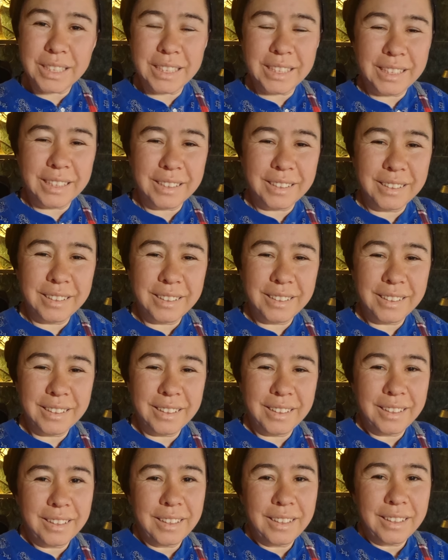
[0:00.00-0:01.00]
and
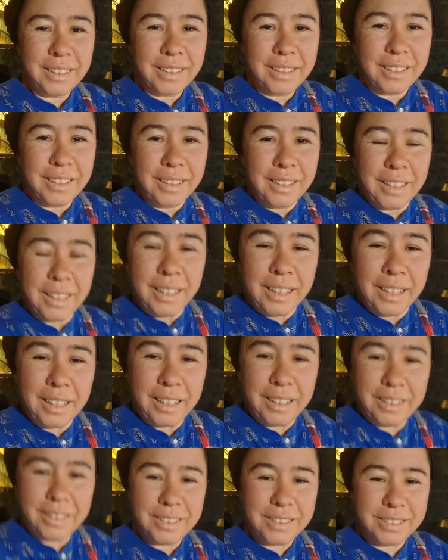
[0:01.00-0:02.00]
I'll
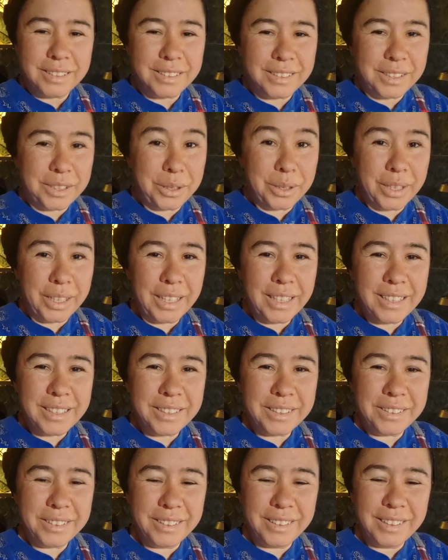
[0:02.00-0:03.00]
see you again soon.